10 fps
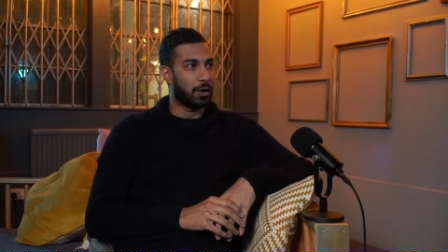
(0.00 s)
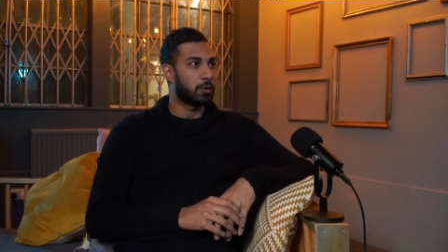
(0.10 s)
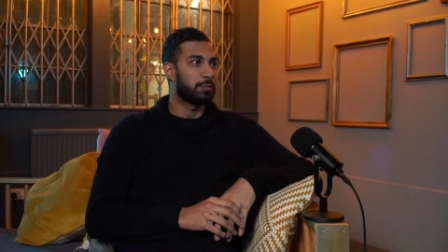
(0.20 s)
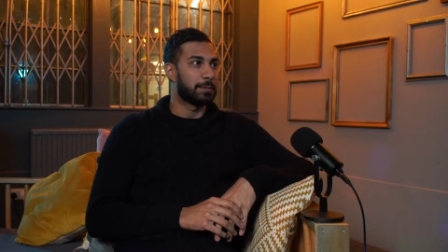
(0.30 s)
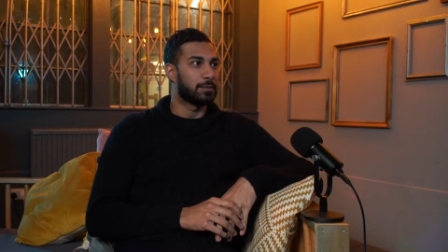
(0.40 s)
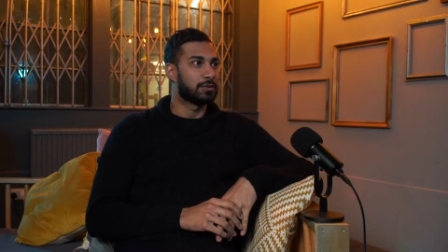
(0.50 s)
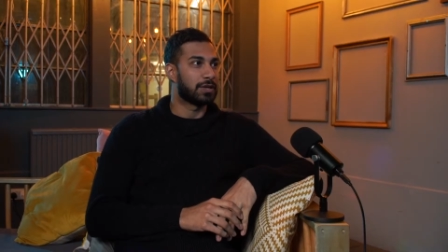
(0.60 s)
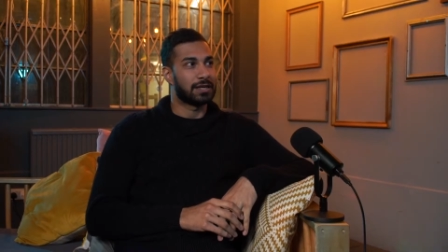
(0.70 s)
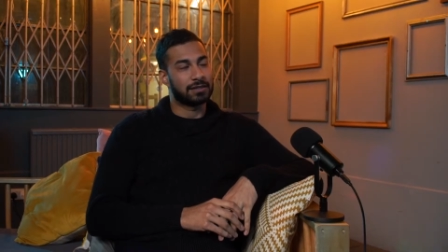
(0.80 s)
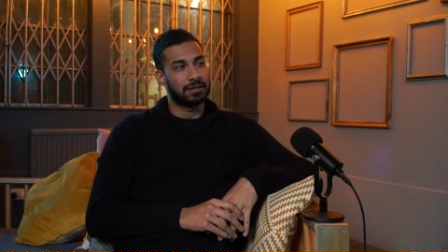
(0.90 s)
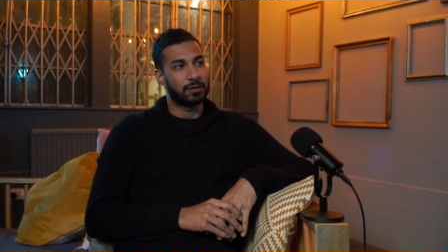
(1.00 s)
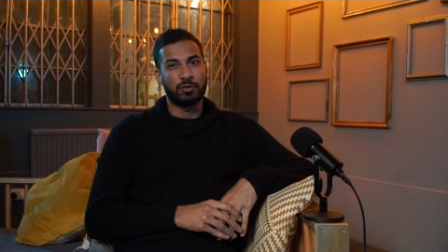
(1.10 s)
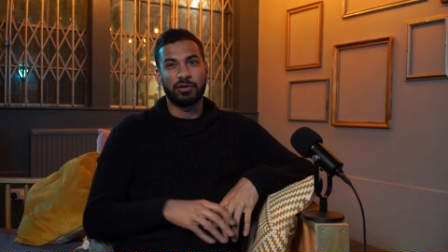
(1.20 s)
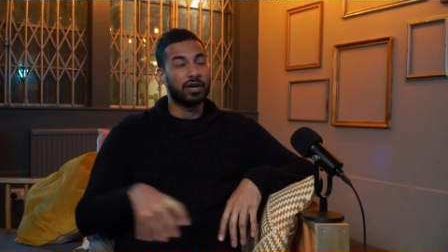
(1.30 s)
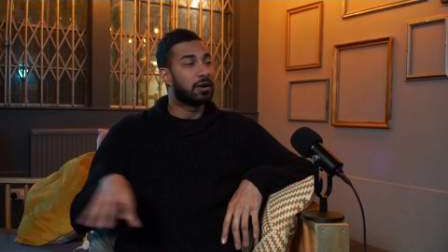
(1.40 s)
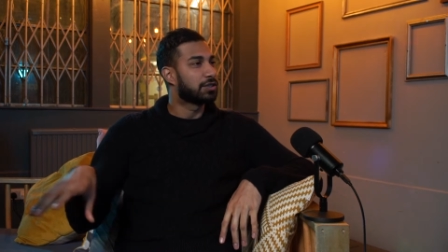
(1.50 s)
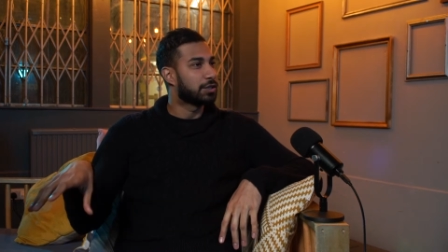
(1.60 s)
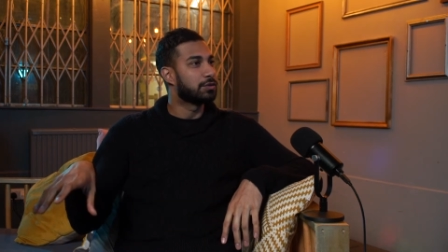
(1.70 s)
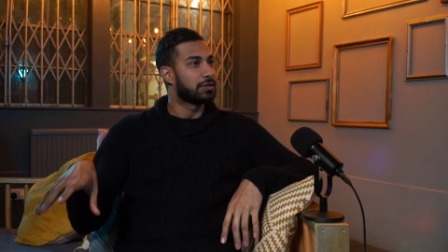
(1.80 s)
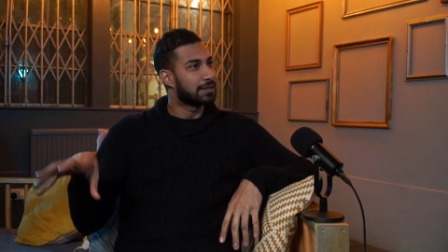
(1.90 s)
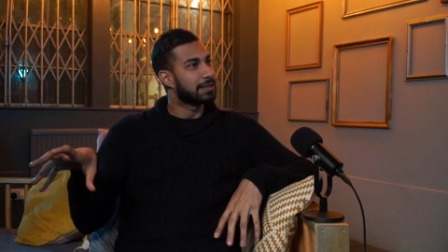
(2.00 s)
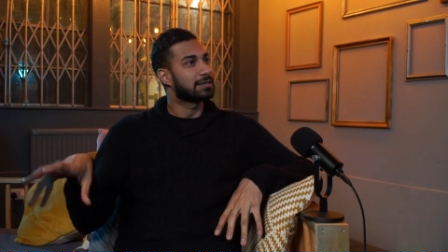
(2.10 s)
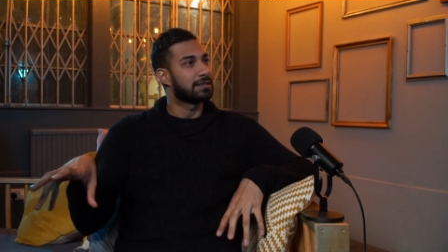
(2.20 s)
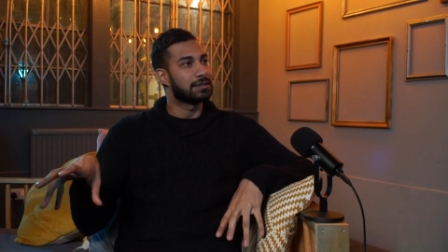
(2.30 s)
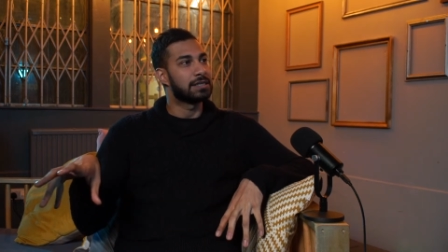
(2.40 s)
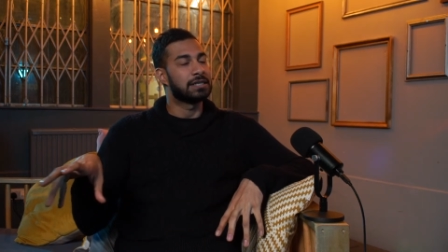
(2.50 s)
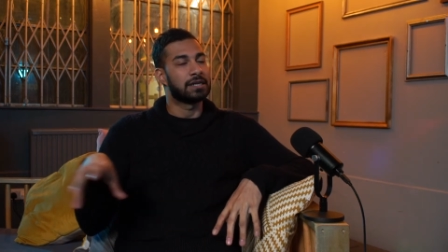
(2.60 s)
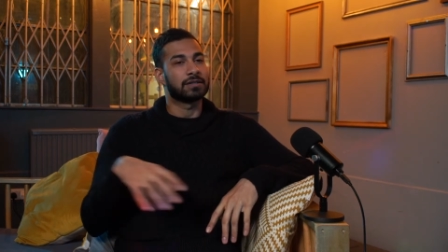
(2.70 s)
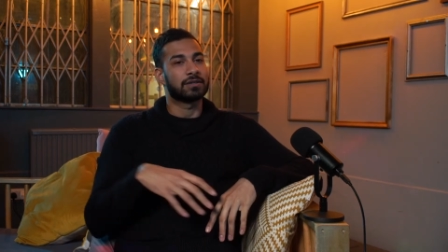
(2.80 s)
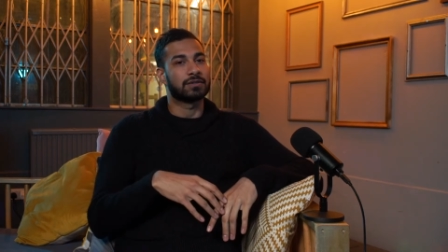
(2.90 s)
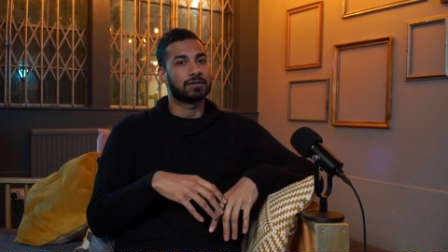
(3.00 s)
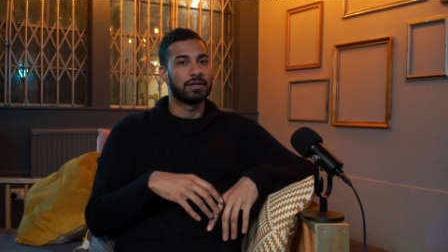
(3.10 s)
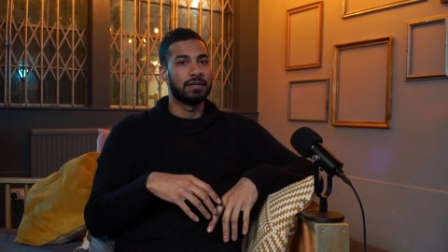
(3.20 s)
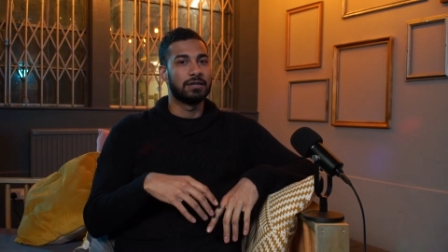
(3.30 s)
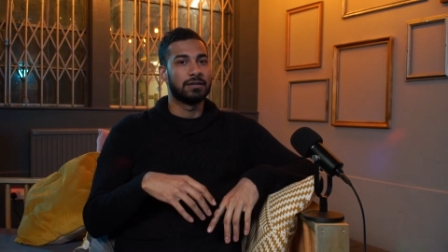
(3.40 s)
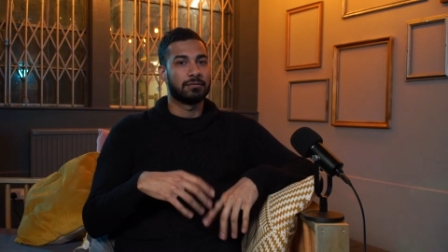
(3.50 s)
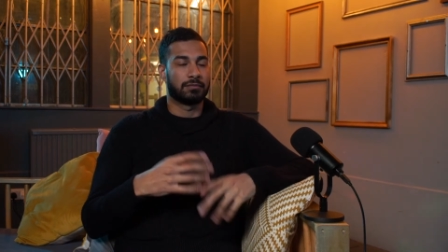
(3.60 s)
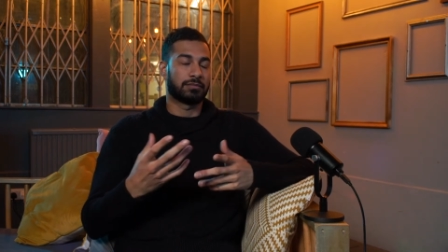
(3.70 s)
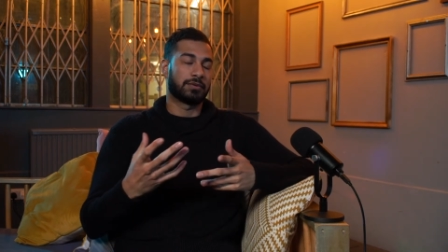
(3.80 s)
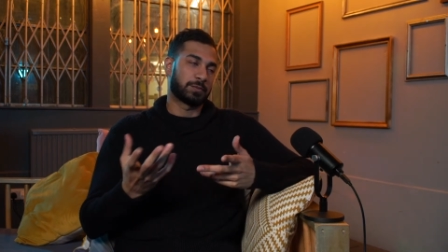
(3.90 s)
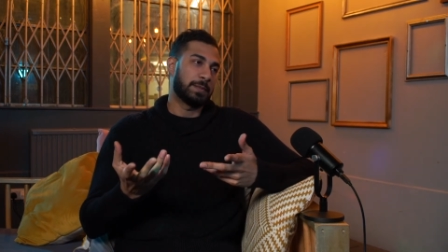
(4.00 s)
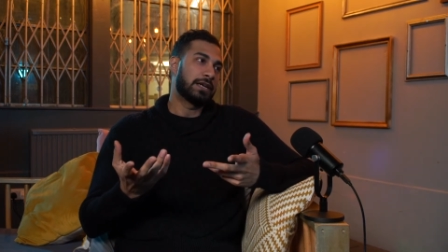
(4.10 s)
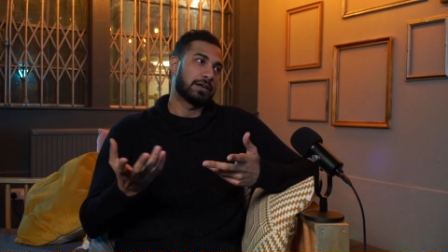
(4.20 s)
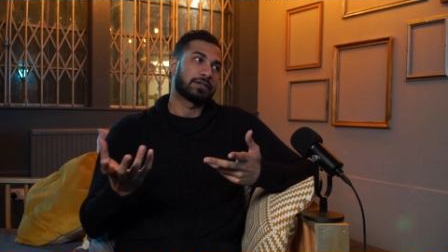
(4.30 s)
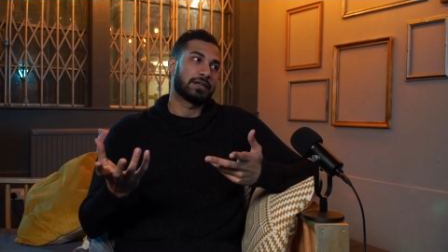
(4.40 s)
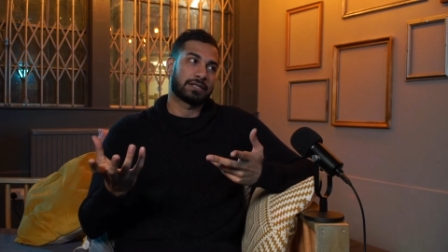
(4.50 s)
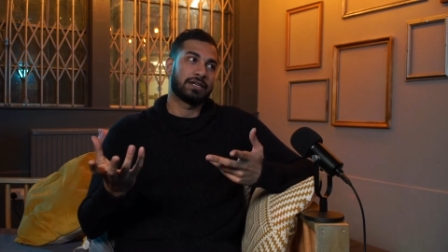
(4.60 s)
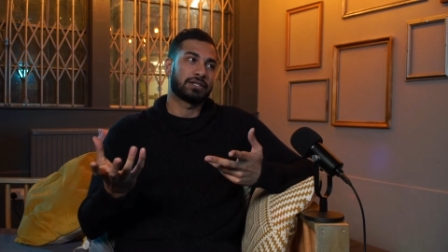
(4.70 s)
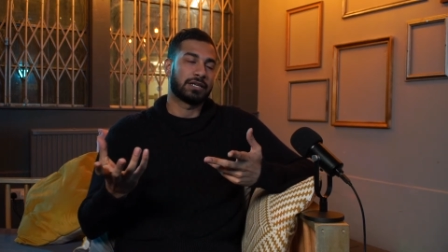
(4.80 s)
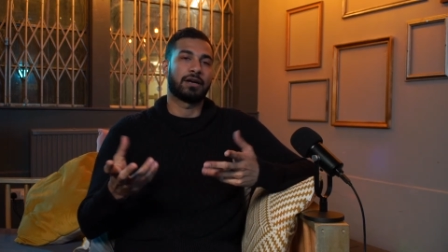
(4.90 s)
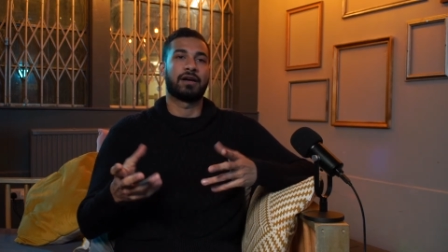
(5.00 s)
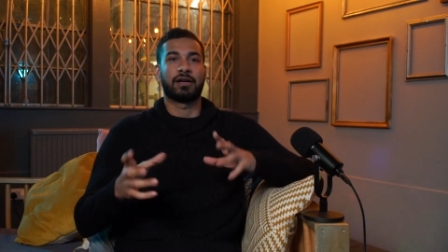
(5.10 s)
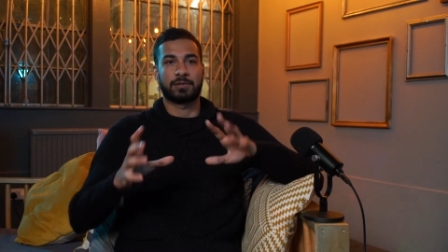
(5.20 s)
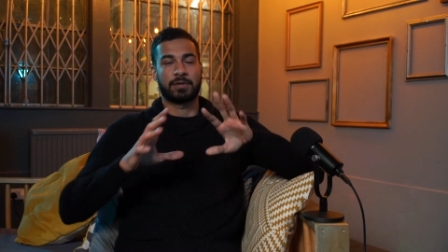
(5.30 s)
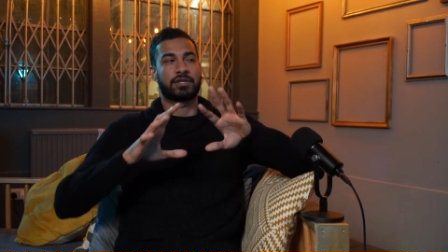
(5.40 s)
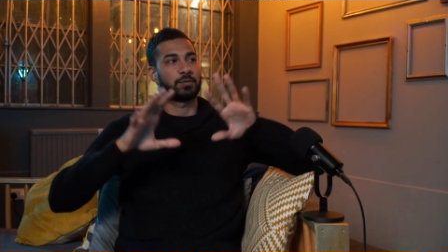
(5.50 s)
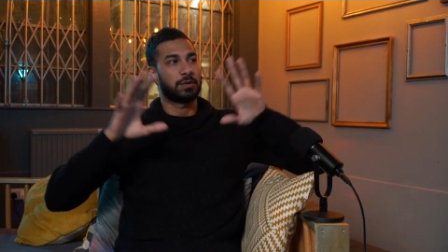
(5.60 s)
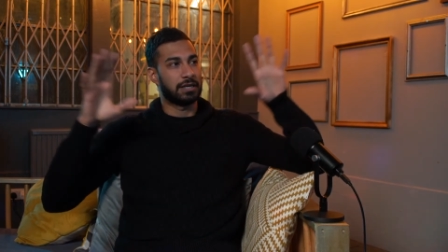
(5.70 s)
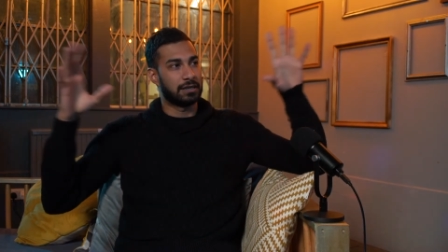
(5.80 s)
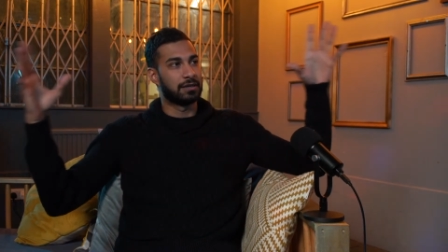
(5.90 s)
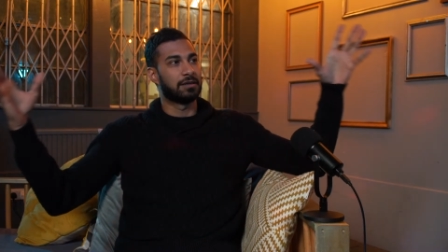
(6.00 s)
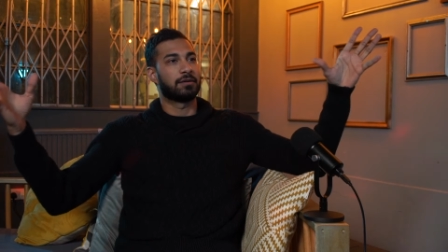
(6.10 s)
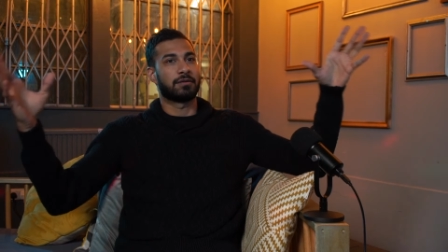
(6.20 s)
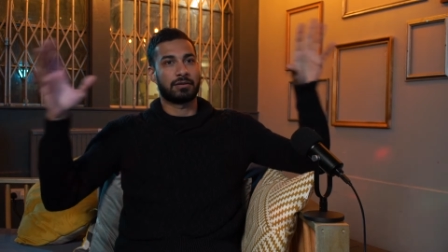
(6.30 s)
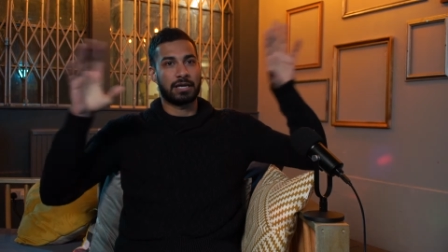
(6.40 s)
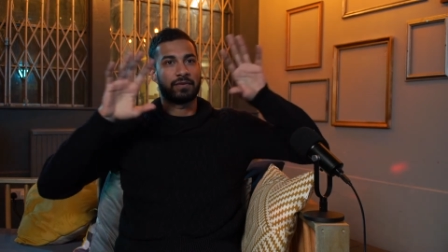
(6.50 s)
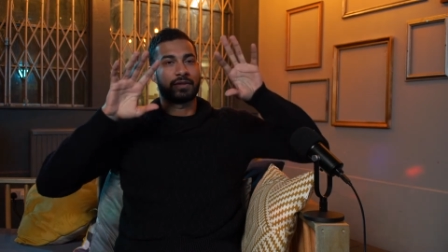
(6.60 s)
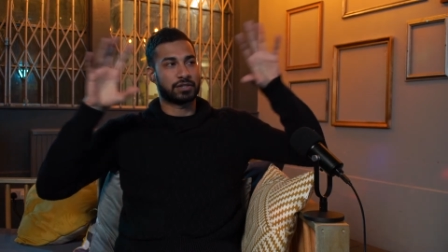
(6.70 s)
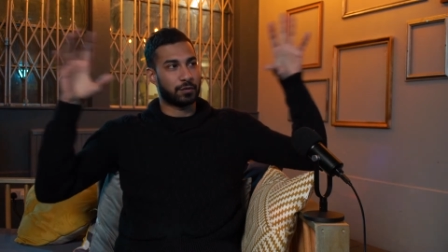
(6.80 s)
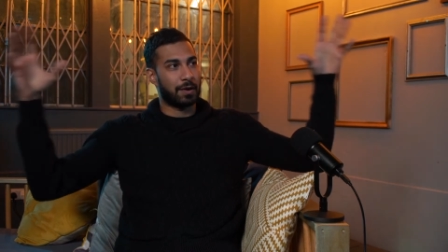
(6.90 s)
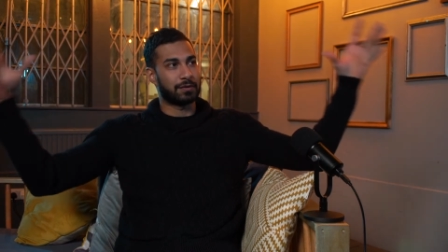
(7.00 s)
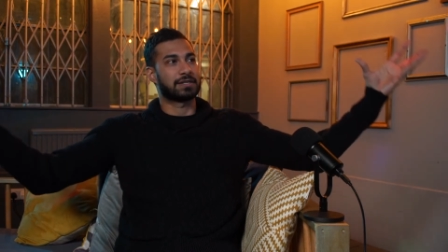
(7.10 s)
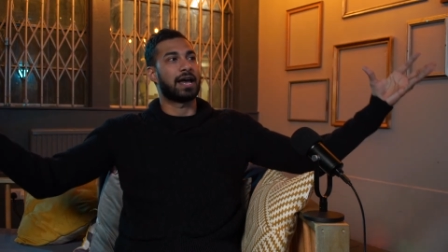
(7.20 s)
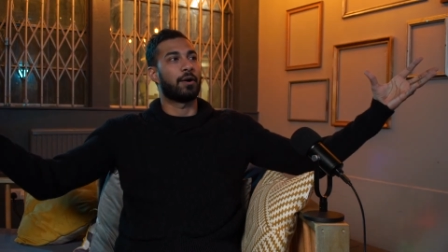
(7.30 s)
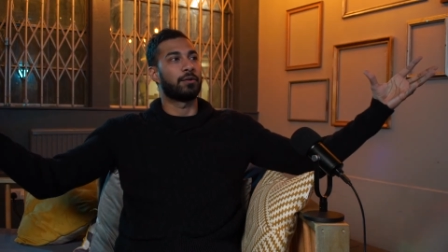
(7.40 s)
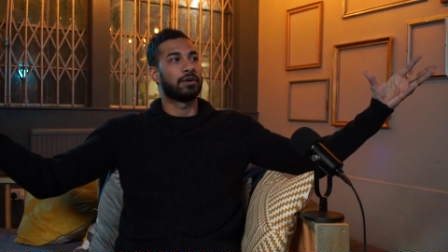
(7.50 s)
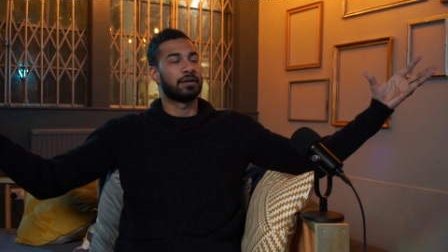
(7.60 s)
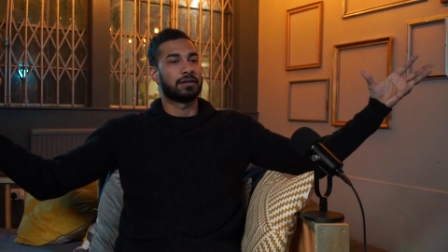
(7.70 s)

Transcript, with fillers: old people sitting next to or young children sitting next to the DJs because the speakers essentially, as much as we give it the surround sound,